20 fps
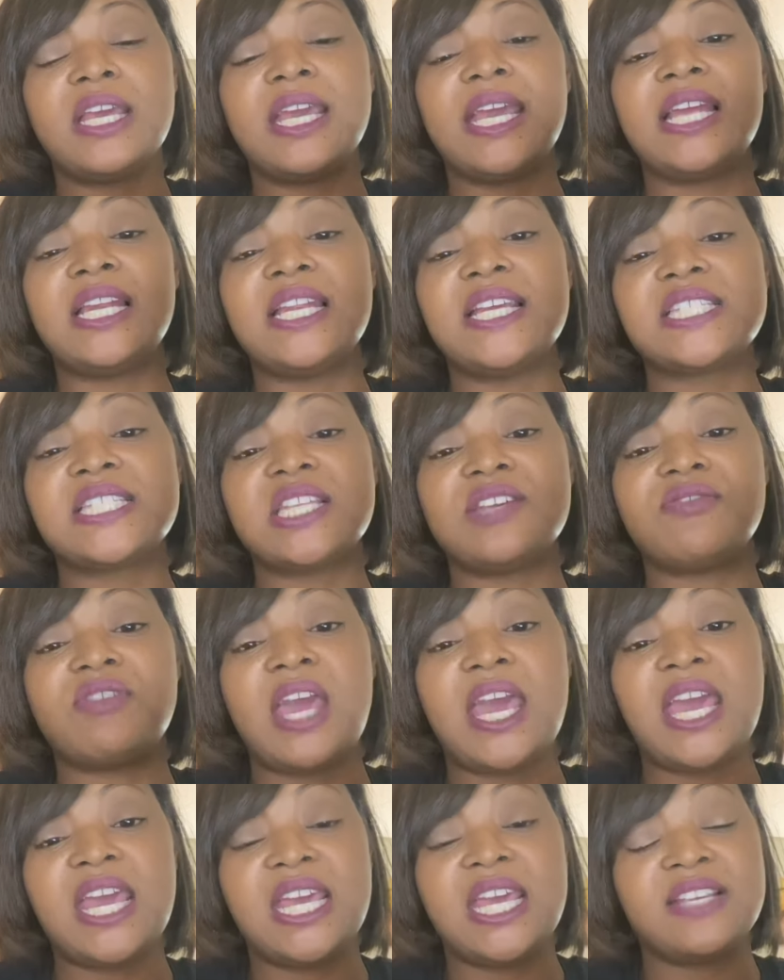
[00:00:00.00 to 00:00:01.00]
Unless if
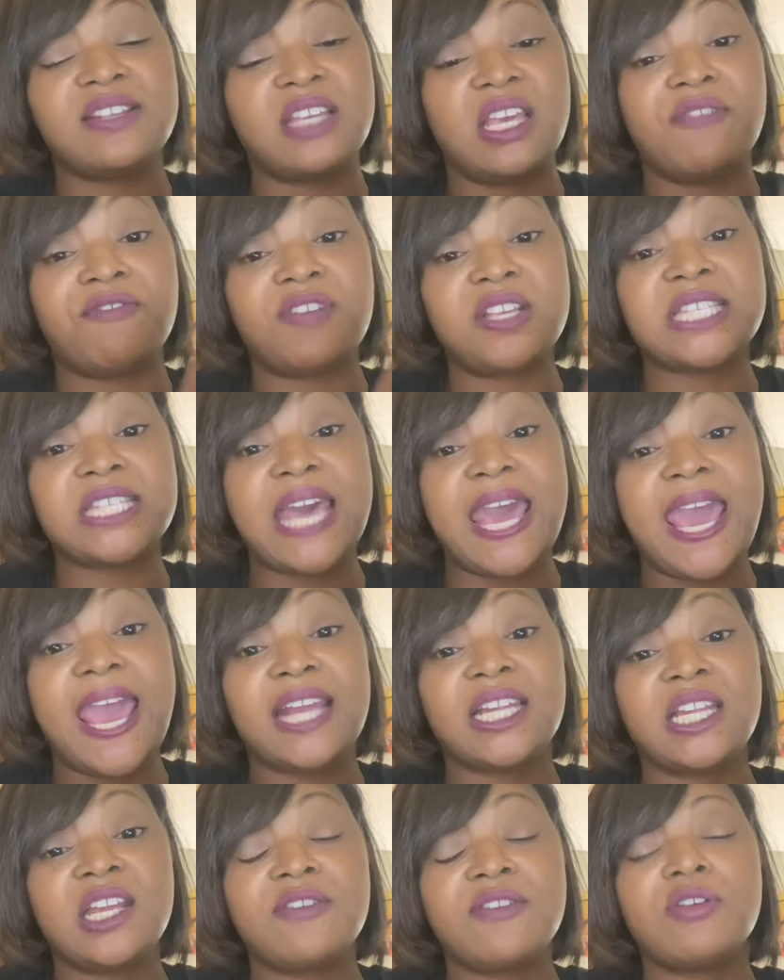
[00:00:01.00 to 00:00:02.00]
it's
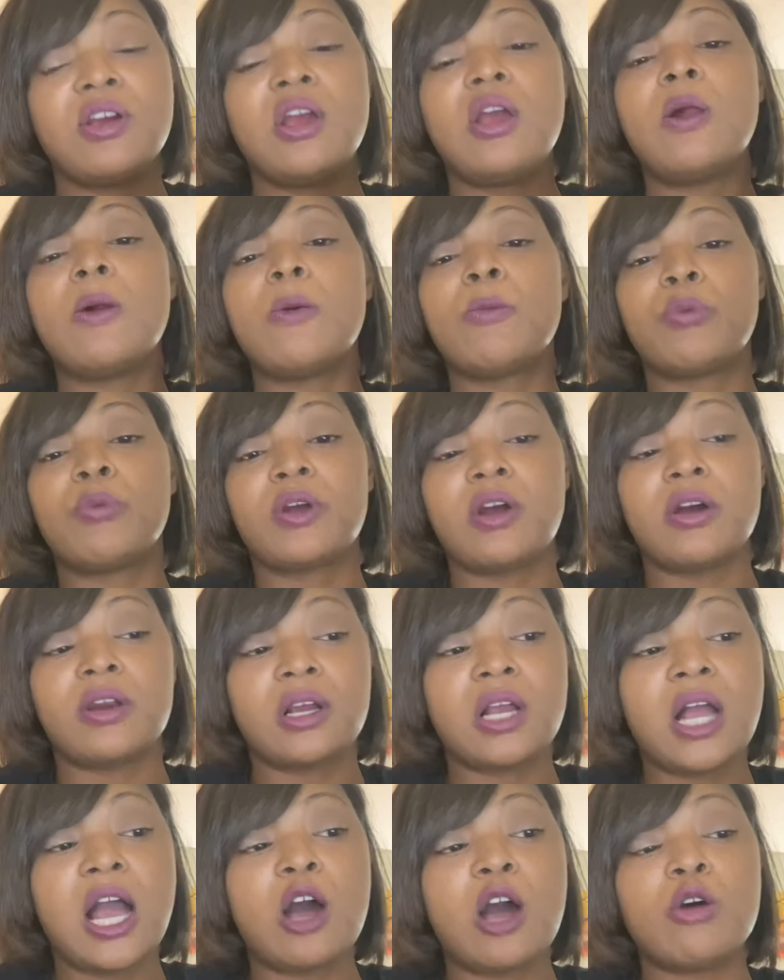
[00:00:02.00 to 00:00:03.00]
active, we're going to
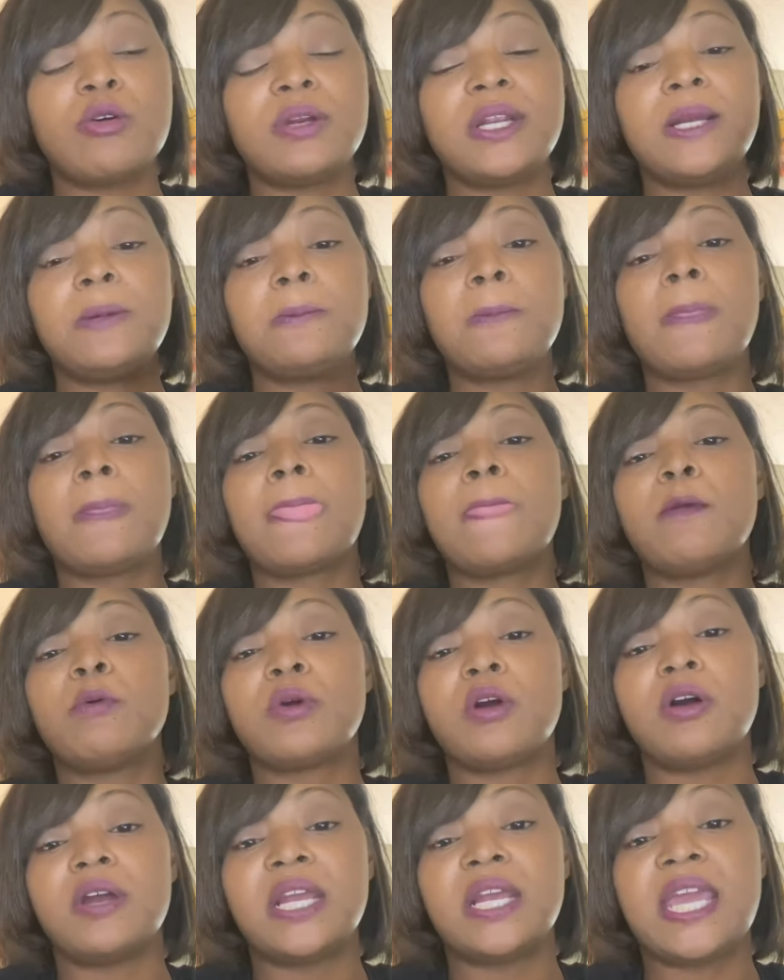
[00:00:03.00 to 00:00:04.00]
code it, we're
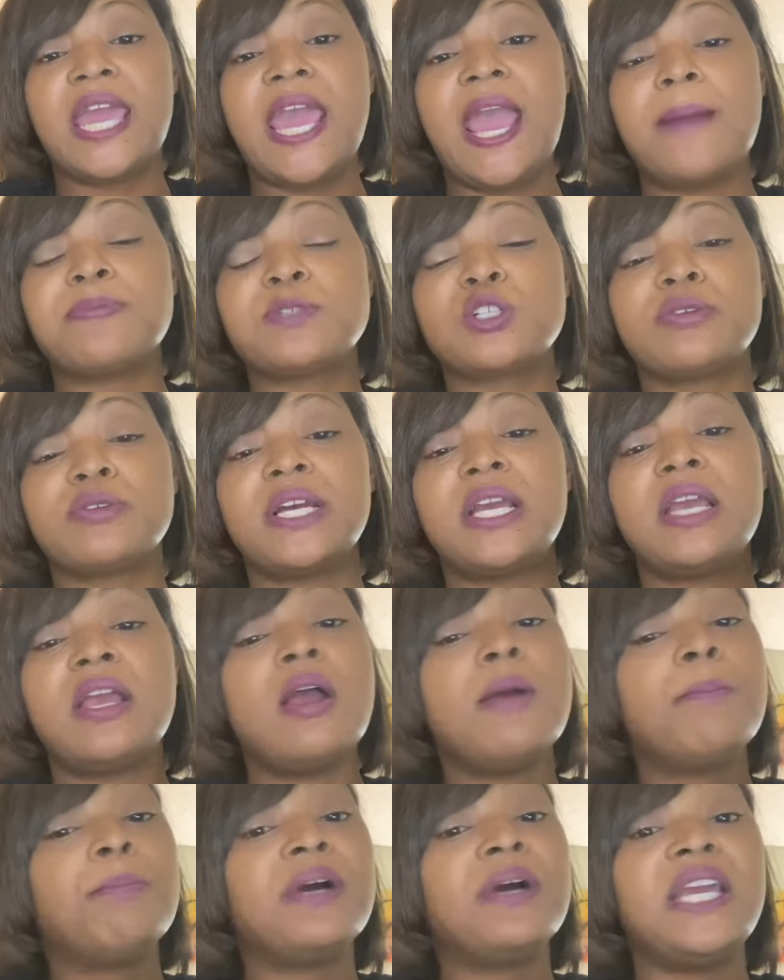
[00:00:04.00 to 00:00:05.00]
going to capture it.
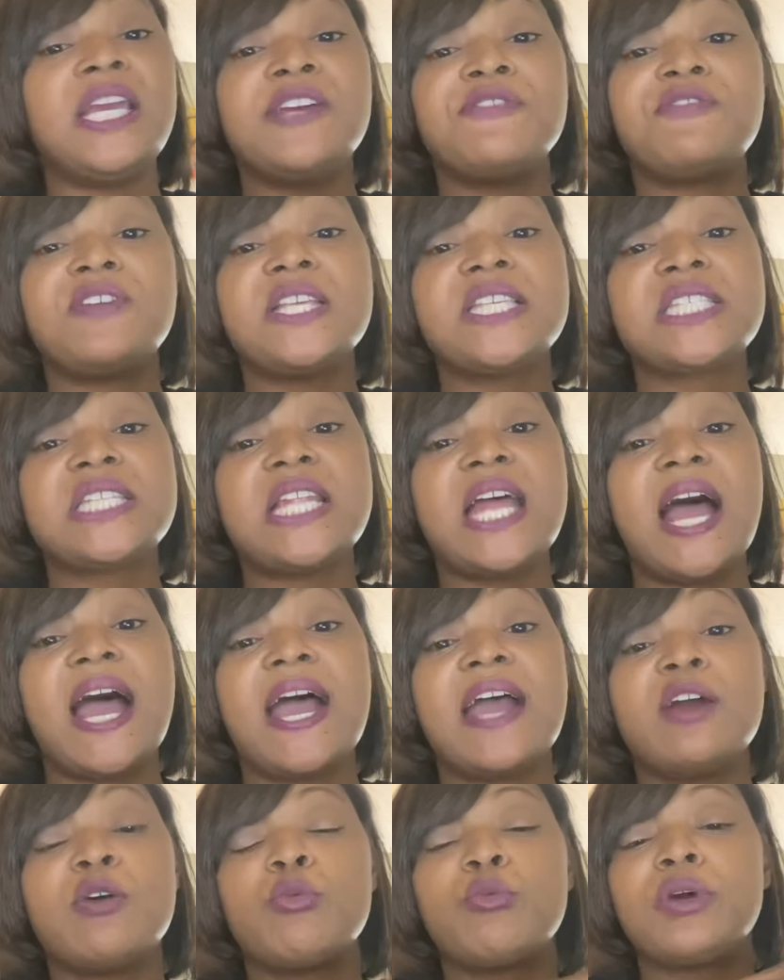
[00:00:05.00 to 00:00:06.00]
But if it's
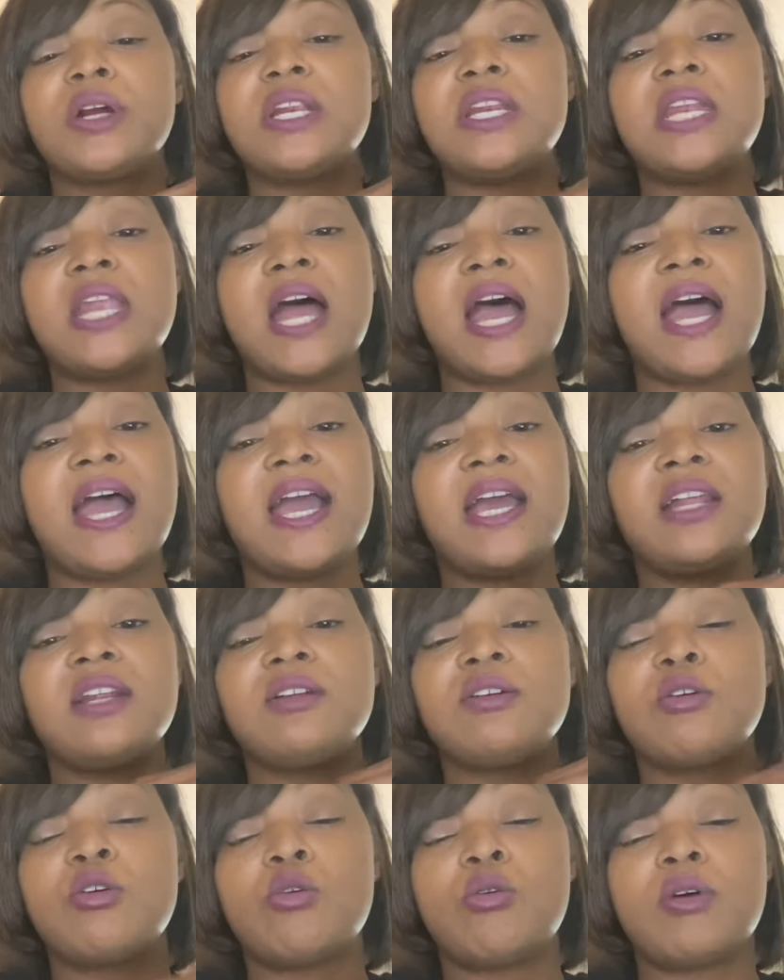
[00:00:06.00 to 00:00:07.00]
not, we're not
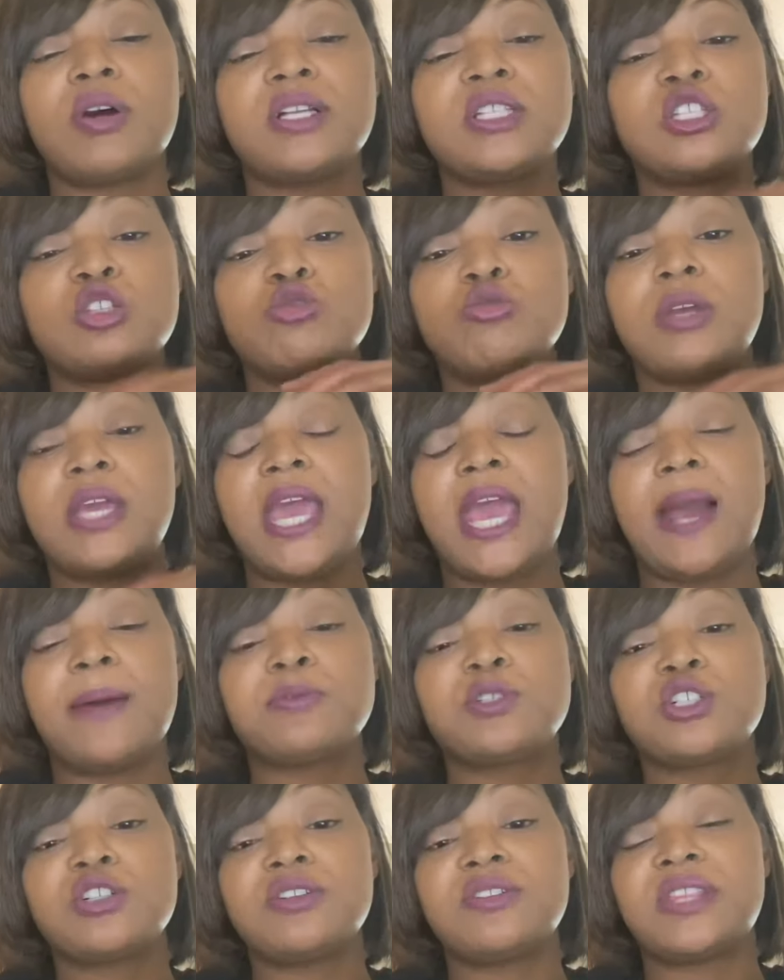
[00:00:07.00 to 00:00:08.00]
going to
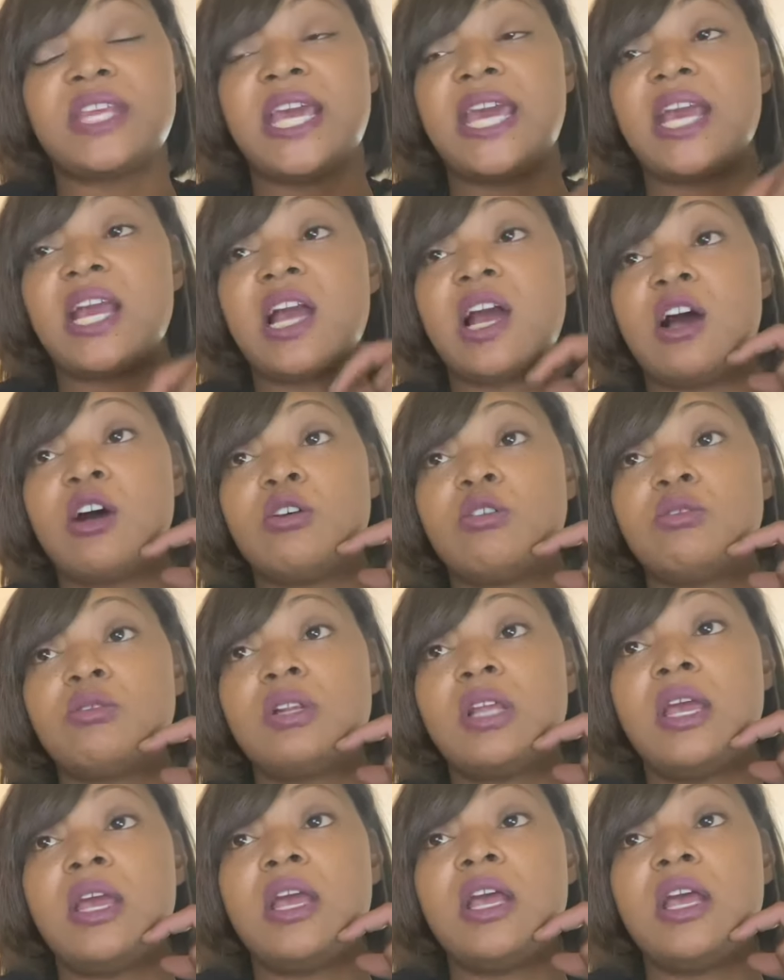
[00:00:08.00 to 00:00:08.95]
capture that code.